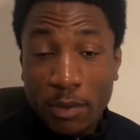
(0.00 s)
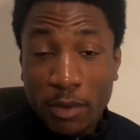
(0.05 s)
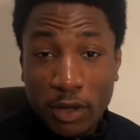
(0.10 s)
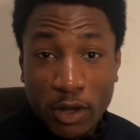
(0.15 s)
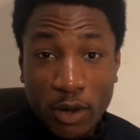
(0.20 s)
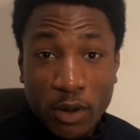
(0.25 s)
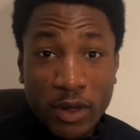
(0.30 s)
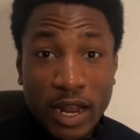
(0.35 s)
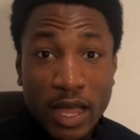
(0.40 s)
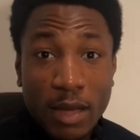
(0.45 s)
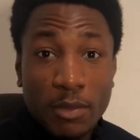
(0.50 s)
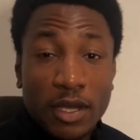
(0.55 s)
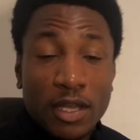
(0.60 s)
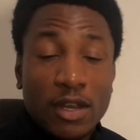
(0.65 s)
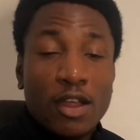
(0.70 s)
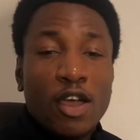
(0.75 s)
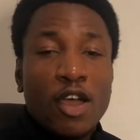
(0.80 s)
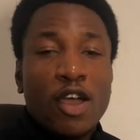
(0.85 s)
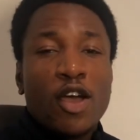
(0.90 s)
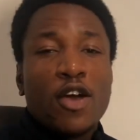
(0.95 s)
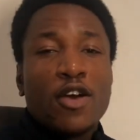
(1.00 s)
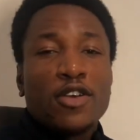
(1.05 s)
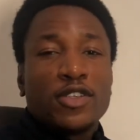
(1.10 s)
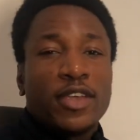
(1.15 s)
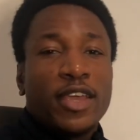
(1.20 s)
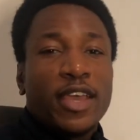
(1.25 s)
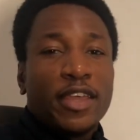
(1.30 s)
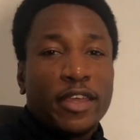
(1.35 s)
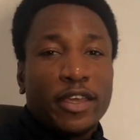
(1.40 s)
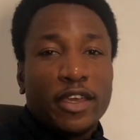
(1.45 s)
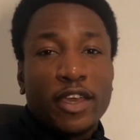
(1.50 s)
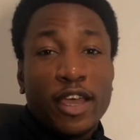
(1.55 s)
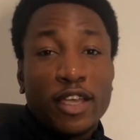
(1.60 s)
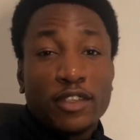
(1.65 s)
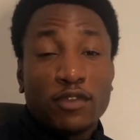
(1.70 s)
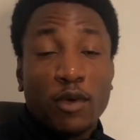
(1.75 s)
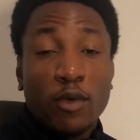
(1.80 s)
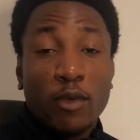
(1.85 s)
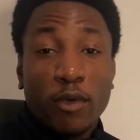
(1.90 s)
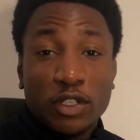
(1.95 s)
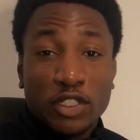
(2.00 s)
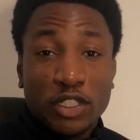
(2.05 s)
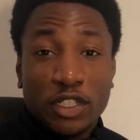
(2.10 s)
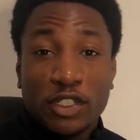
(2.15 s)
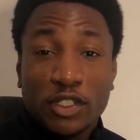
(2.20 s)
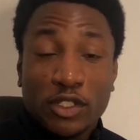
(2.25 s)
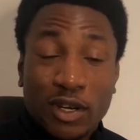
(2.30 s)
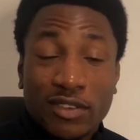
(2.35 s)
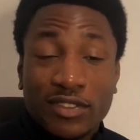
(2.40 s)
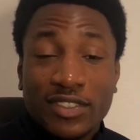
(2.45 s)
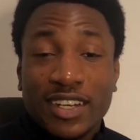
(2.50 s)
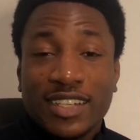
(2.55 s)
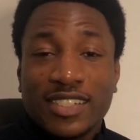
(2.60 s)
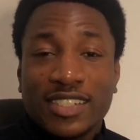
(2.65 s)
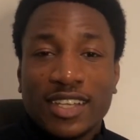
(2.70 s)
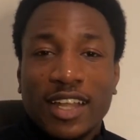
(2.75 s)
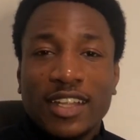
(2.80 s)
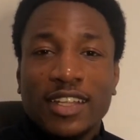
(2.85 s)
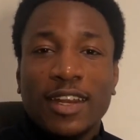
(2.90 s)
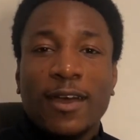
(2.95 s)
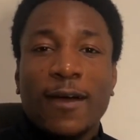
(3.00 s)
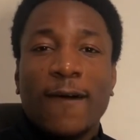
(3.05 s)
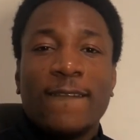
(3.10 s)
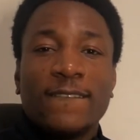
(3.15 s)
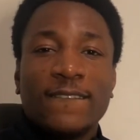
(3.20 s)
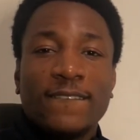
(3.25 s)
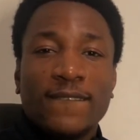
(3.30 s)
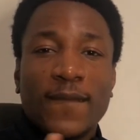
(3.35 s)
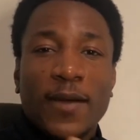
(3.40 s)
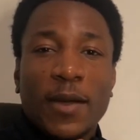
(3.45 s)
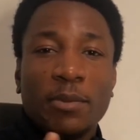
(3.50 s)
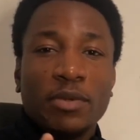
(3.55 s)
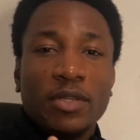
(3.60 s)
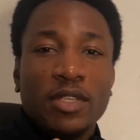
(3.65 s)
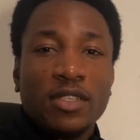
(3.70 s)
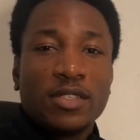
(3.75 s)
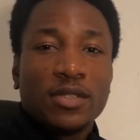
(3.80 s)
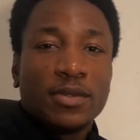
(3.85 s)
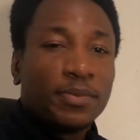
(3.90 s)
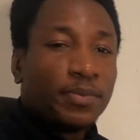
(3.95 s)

You know what I mean? So yeah, thank you guys for watching. This Confidence signing out. Peace.